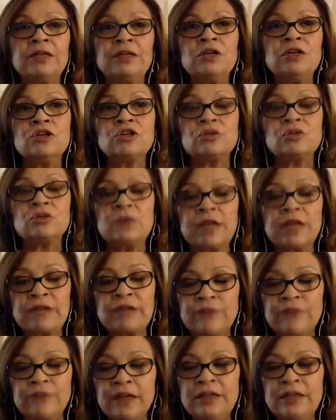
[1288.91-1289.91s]
So what I
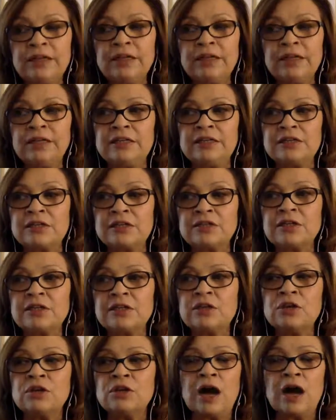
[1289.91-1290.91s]
find, ladies, is
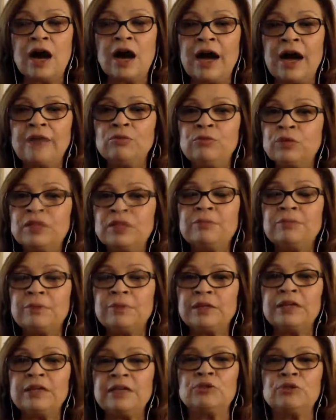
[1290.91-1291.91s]
I really
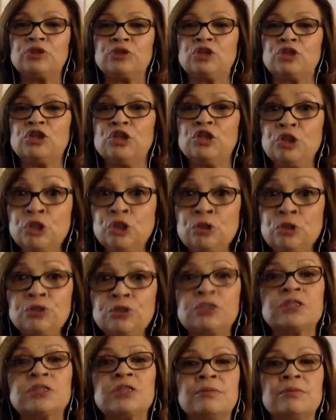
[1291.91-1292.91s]
believe there's huge
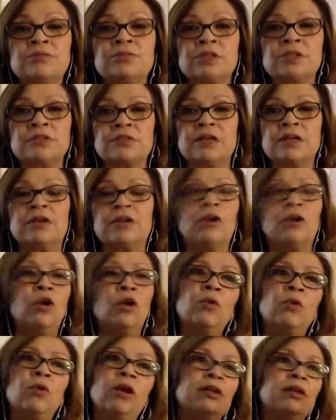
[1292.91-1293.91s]
assumptions that, oh,
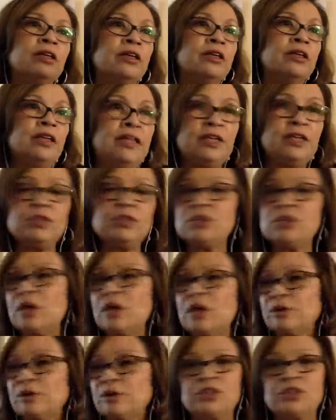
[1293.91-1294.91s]
well, he's young
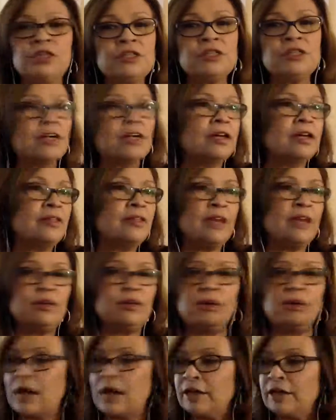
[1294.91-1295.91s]
or she's young and they know
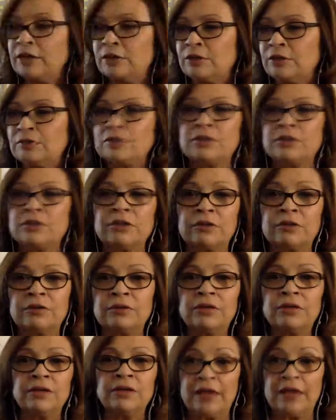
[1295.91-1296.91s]
how to use, you know,
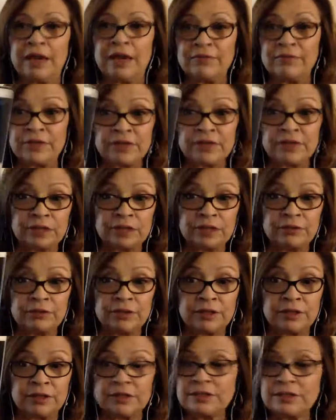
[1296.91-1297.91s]
everything,
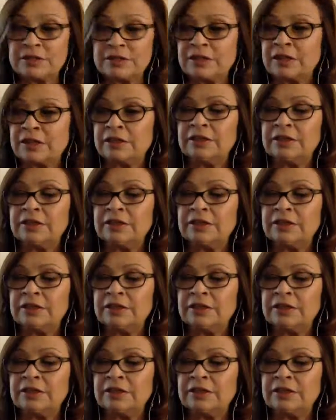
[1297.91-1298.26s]
including this thing.